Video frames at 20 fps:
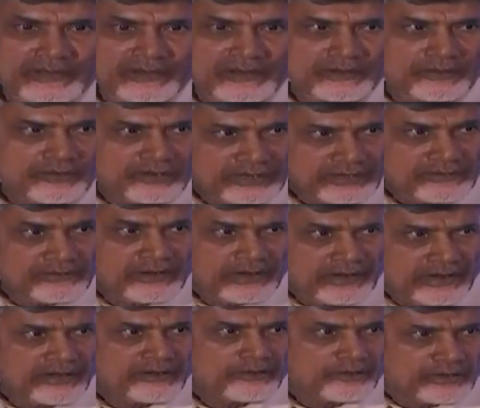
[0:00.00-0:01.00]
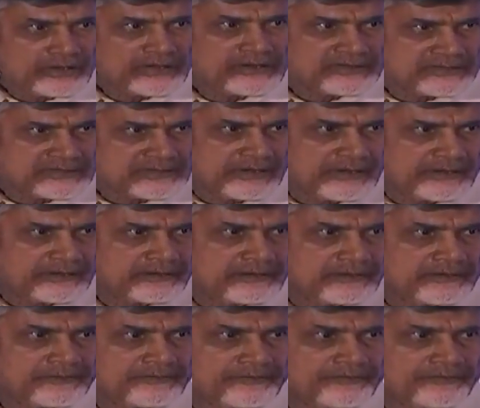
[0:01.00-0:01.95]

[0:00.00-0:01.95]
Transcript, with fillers: I don't have land to construct.